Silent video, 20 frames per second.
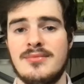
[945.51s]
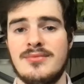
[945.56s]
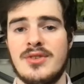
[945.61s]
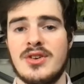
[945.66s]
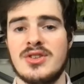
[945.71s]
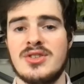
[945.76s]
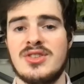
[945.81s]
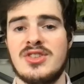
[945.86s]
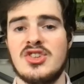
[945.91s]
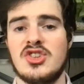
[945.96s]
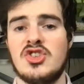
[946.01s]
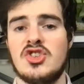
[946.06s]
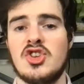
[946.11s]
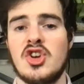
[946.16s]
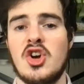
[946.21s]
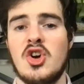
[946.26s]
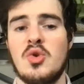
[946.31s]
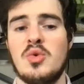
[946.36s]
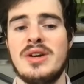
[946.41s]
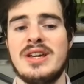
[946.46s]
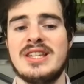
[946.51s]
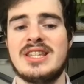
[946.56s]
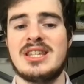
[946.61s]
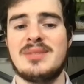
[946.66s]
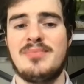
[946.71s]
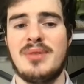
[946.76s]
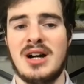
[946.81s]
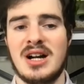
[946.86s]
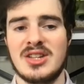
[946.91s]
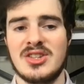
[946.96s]
First, this show is
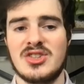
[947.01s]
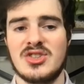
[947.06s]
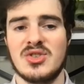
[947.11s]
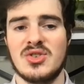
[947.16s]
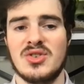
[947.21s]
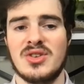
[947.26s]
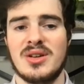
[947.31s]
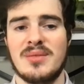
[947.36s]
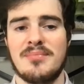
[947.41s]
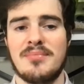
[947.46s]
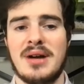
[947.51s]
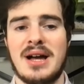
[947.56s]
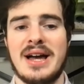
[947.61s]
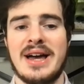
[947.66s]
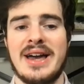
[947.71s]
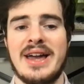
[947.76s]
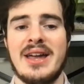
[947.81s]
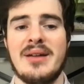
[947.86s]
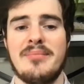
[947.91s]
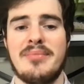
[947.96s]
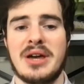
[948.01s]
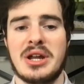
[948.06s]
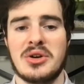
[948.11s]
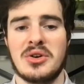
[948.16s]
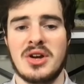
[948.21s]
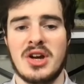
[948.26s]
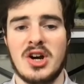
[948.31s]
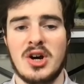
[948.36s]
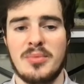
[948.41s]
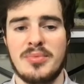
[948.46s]
sponsored by
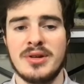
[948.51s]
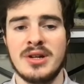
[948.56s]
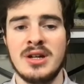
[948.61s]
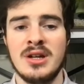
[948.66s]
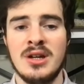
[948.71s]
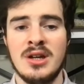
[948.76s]
BetterHelp.